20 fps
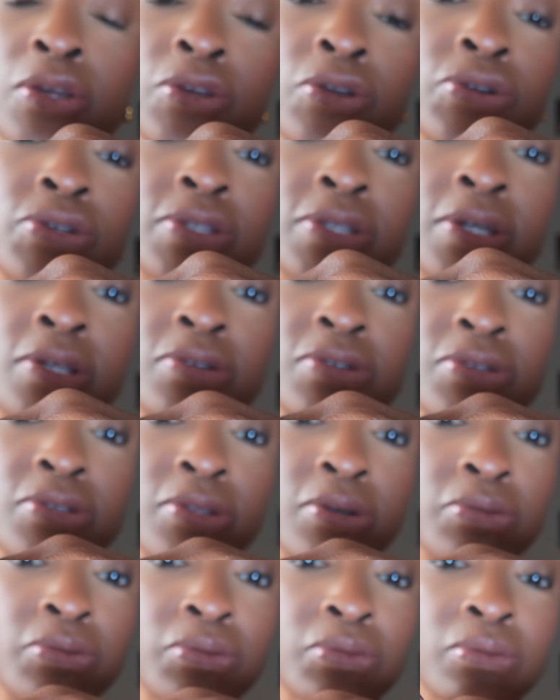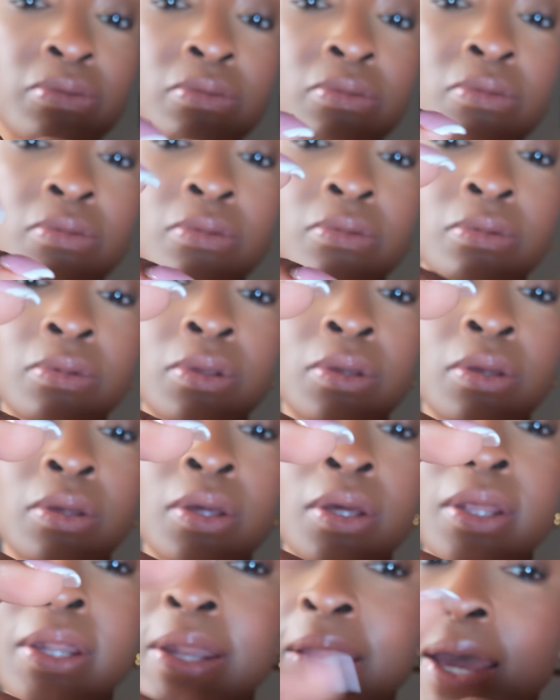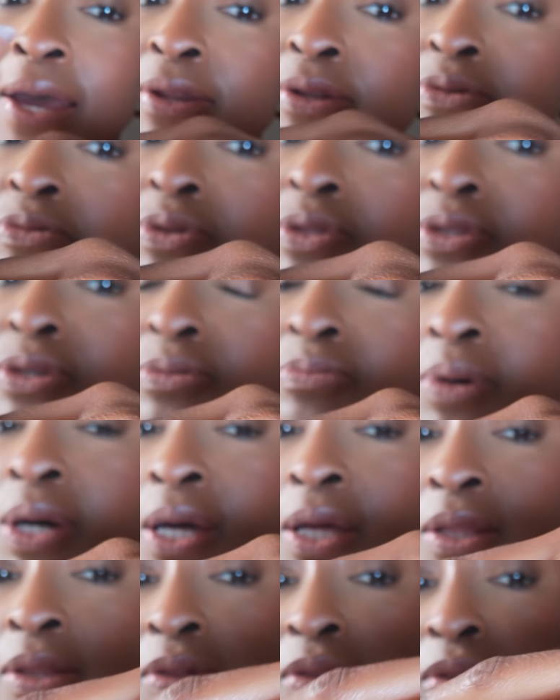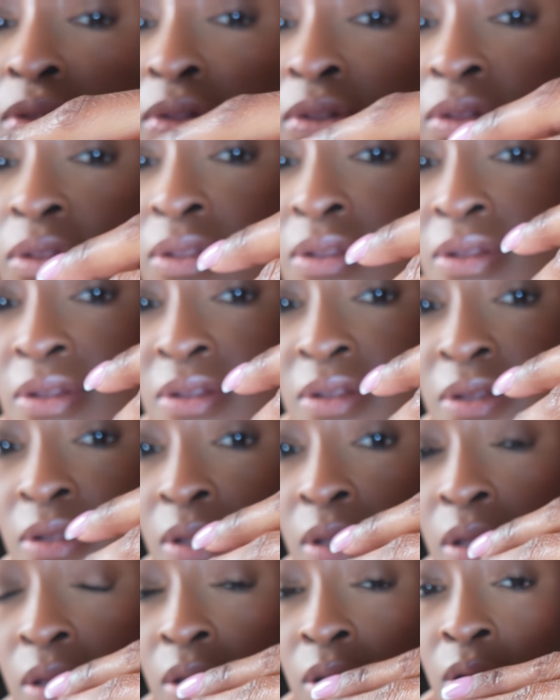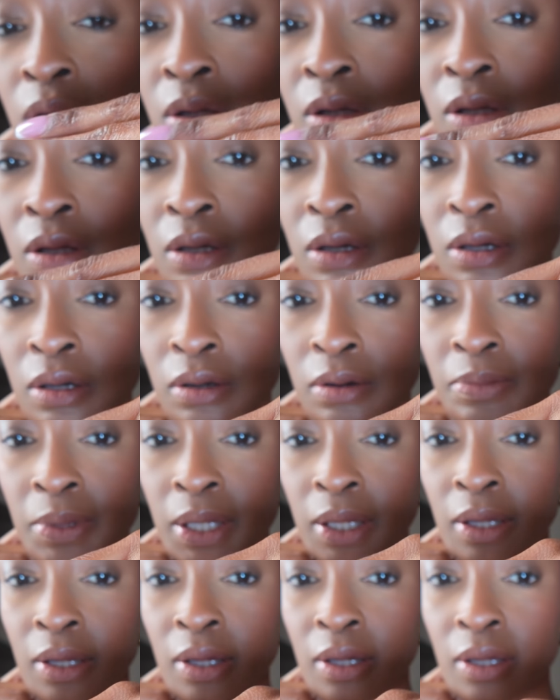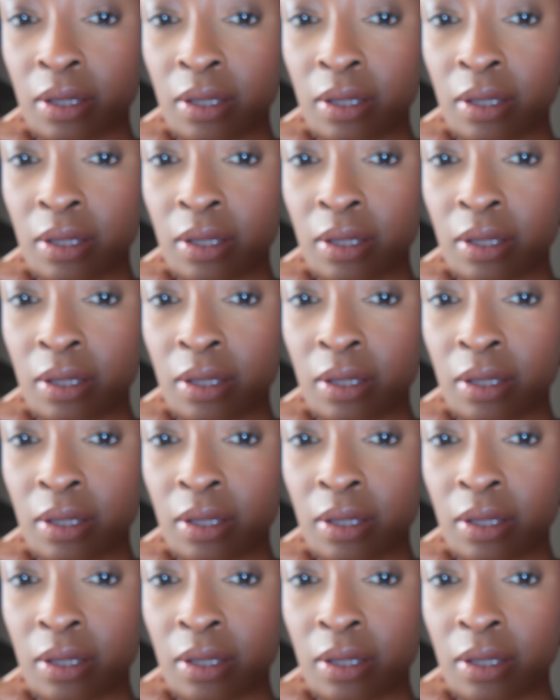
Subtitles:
your center stone. not doing too much. Oh my God.